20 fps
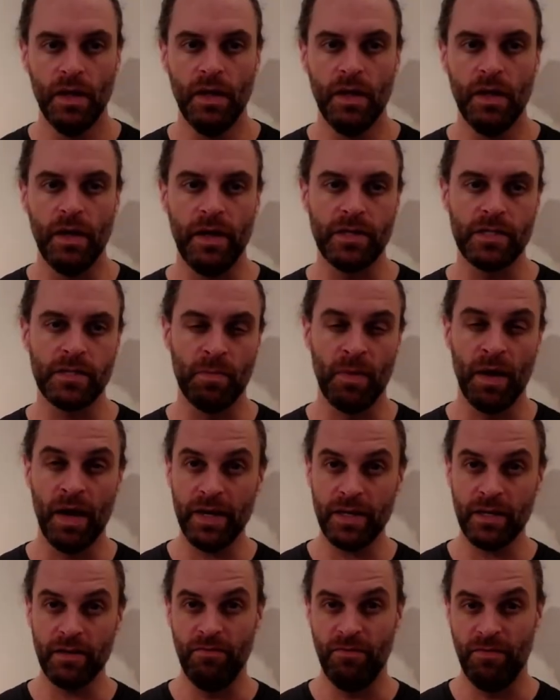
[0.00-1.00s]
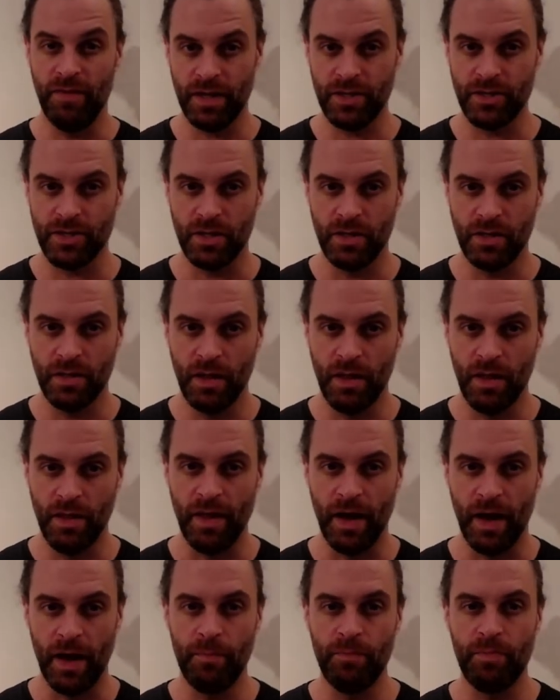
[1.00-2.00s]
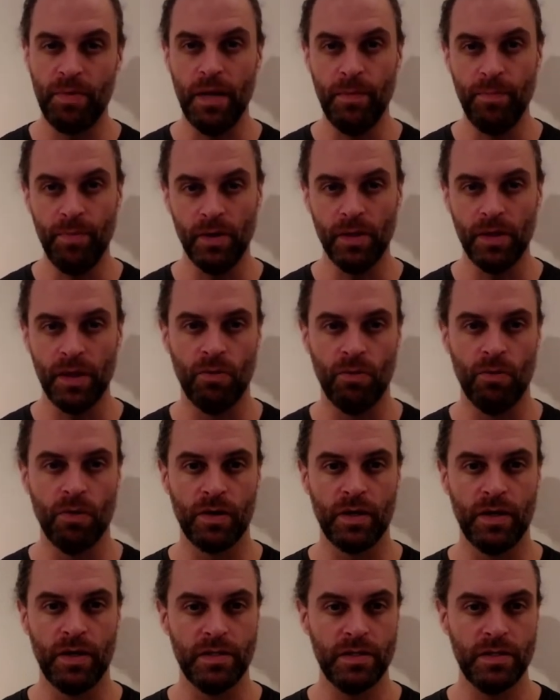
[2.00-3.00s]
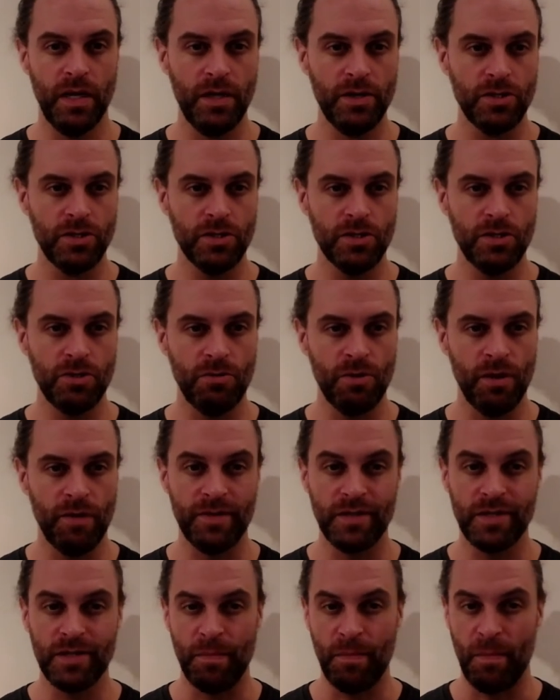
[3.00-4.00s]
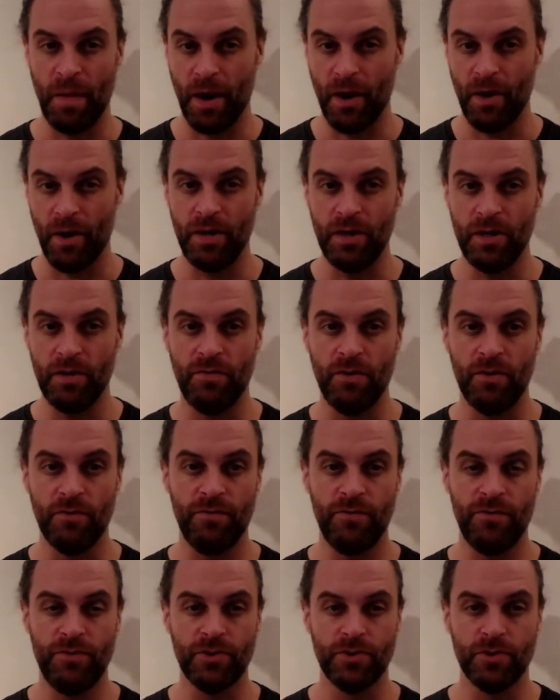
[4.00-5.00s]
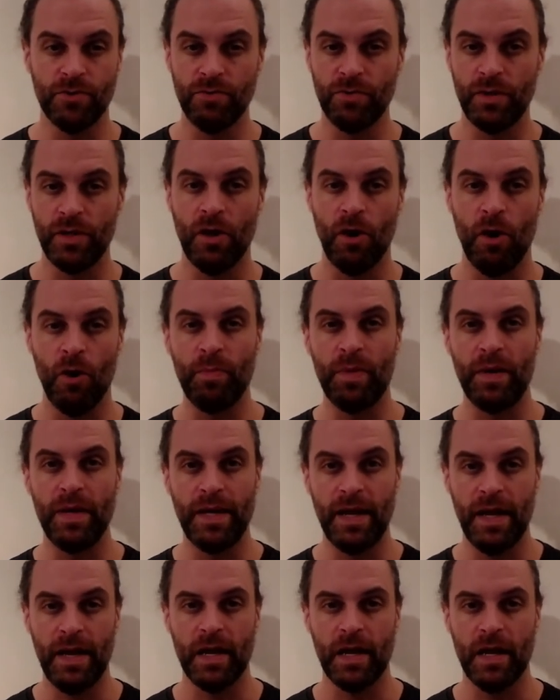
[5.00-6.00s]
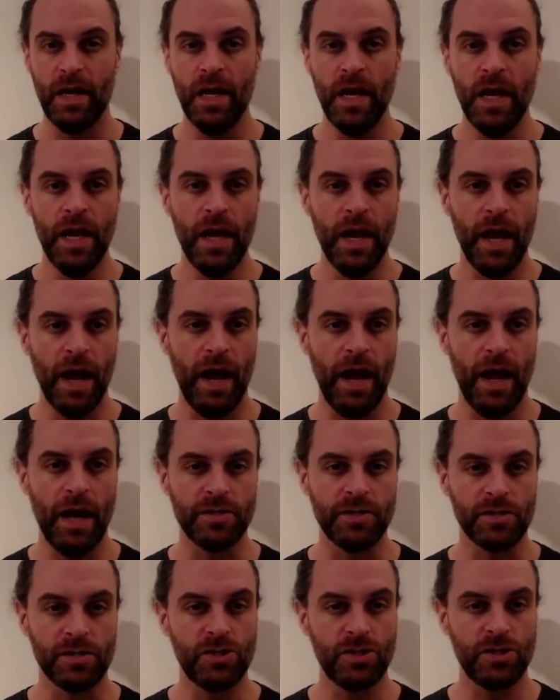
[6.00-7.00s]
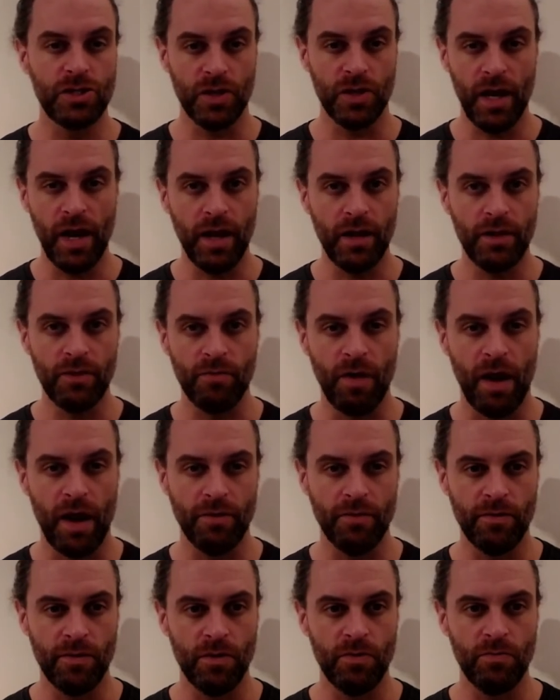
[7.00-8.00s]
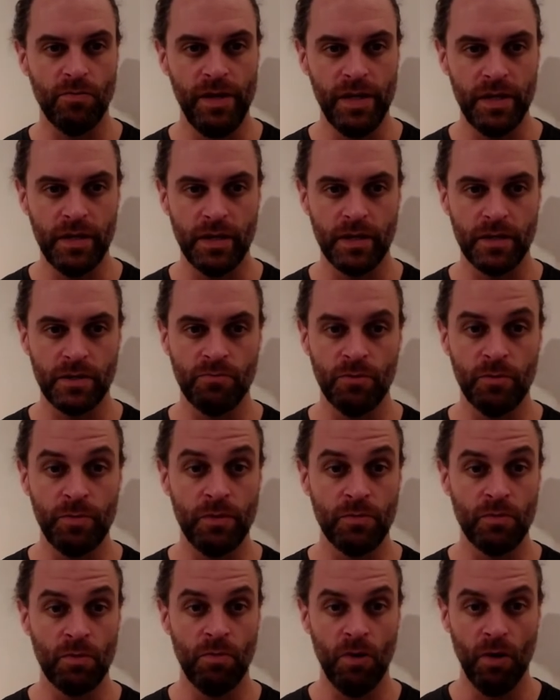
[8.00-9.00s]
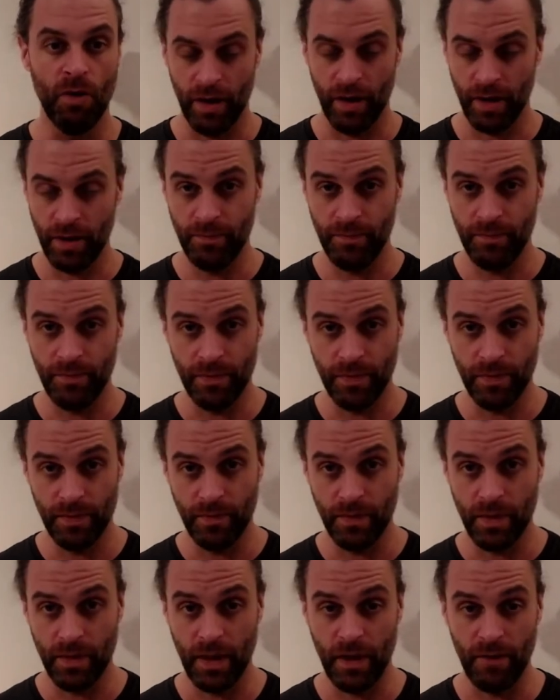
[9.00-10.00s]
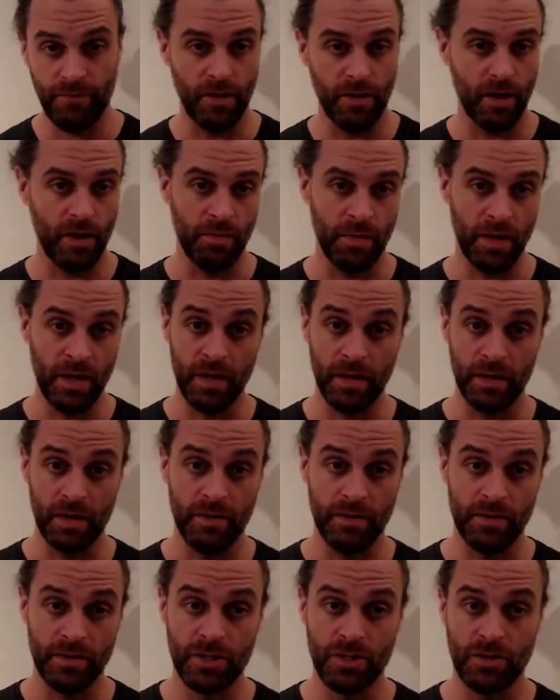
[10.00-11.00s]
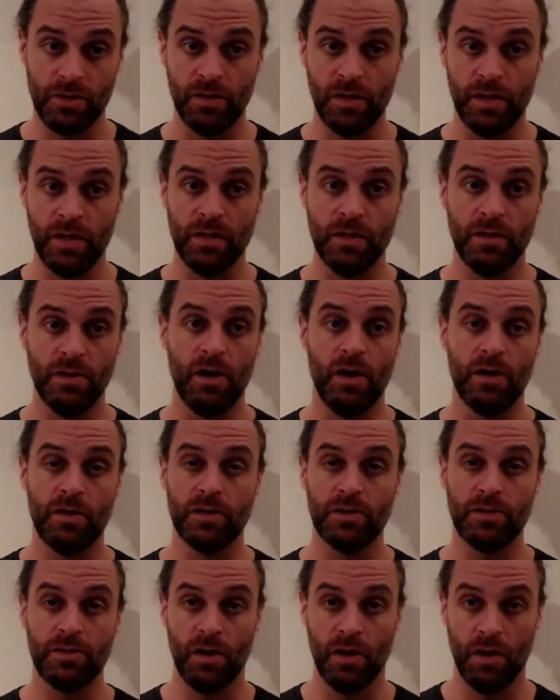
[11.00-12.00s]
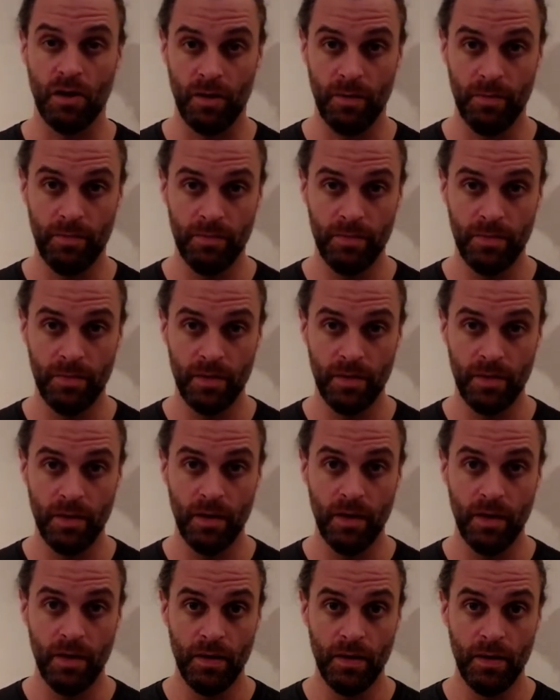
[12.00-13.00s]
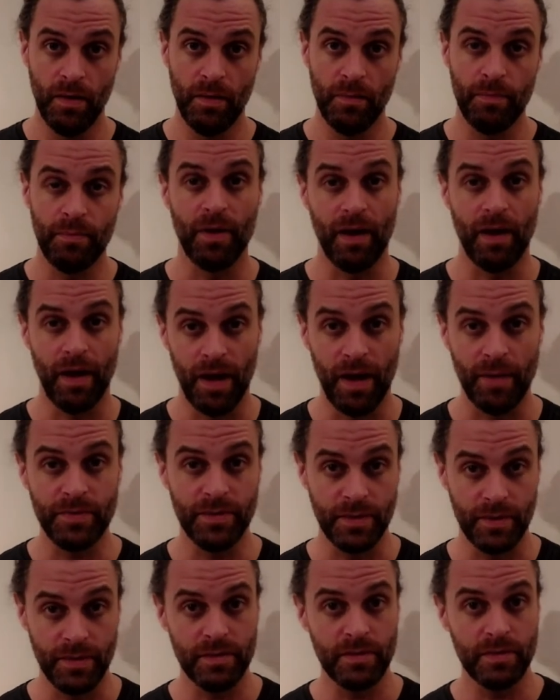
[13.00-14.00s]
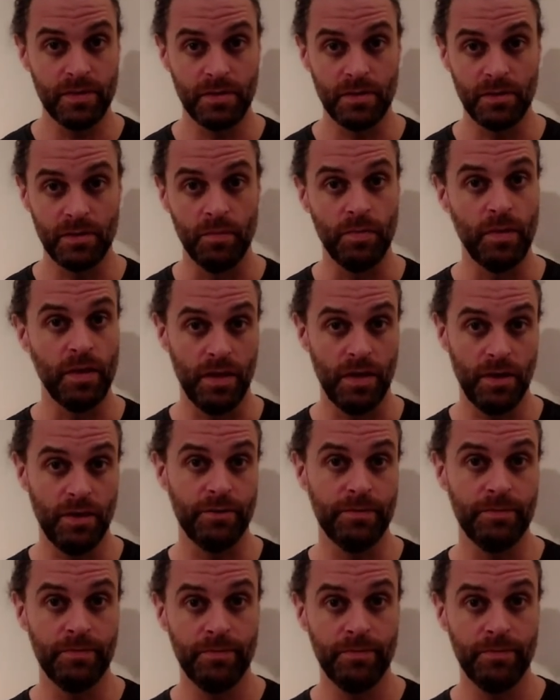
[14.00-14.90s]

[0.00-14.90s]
It's my conviction that people and organizations who have the temerity to view truly open data as a strength rather than a weakness will be rewarded if not immediately, then surely in the longer term. Perhaps this could be you.